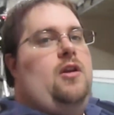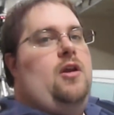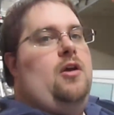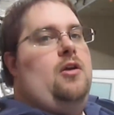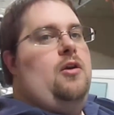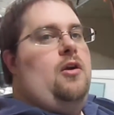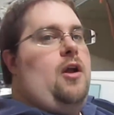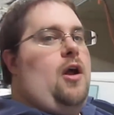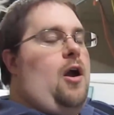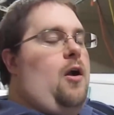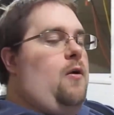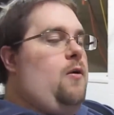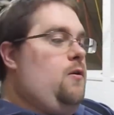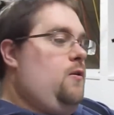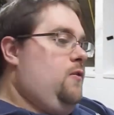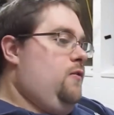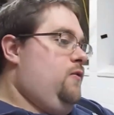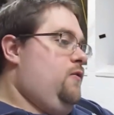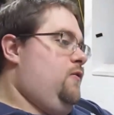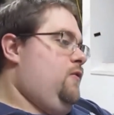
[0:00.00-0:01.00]
100
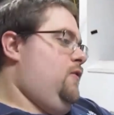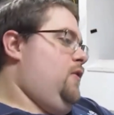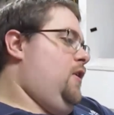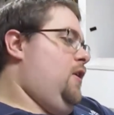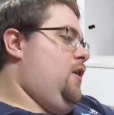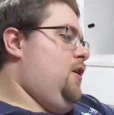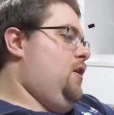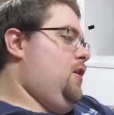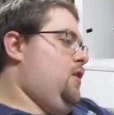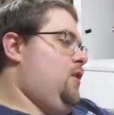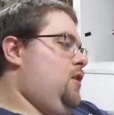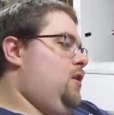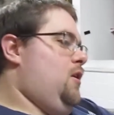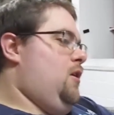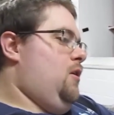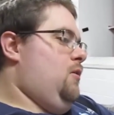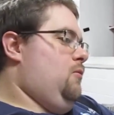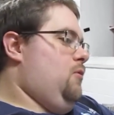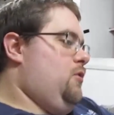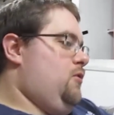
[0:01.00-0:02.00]
hours, and
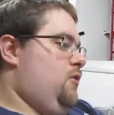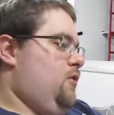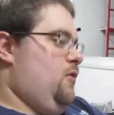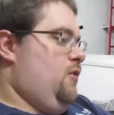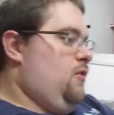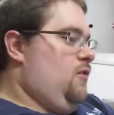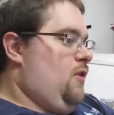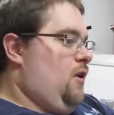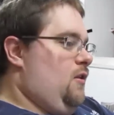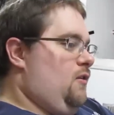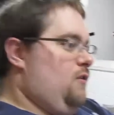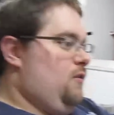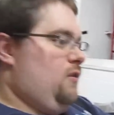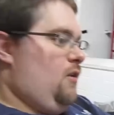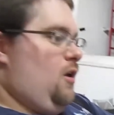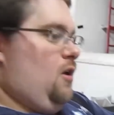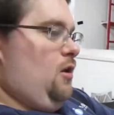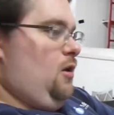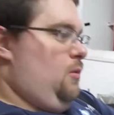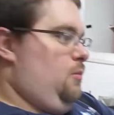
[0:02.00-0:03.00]
Richard is on
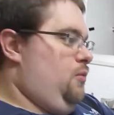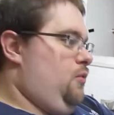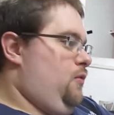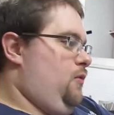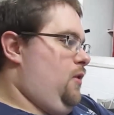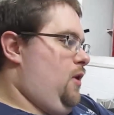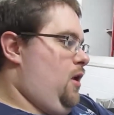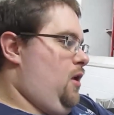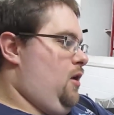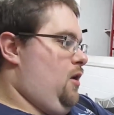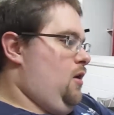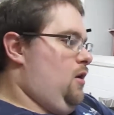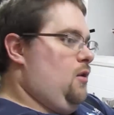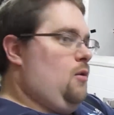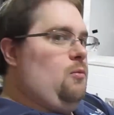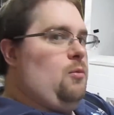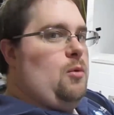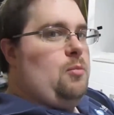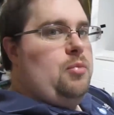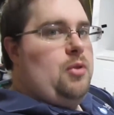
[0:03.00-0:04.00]
Skype,
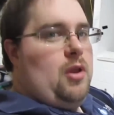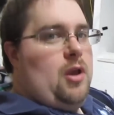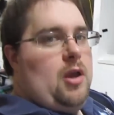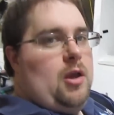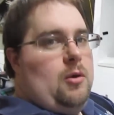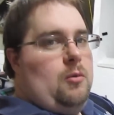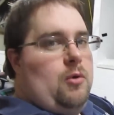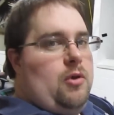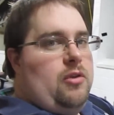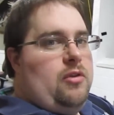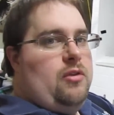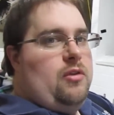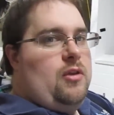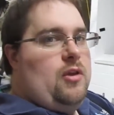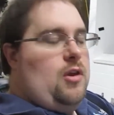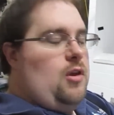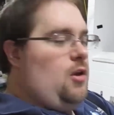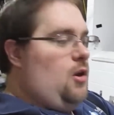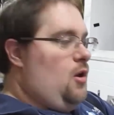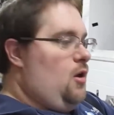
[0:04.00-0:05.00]
and we're playing with
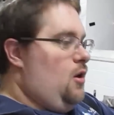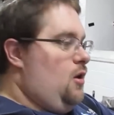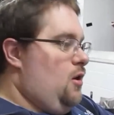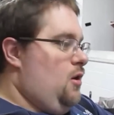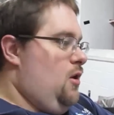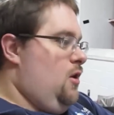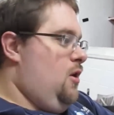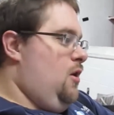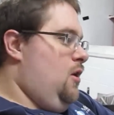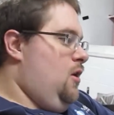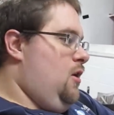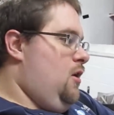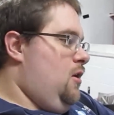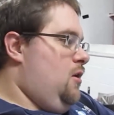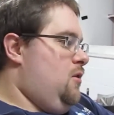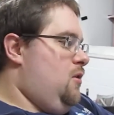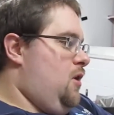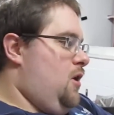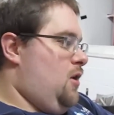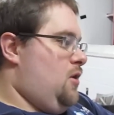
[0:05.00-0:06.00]
the
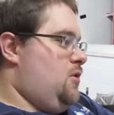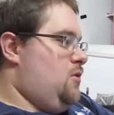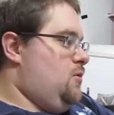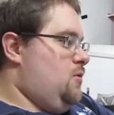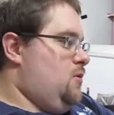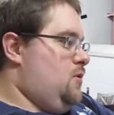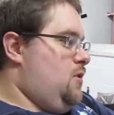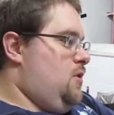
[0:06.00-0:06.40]
actual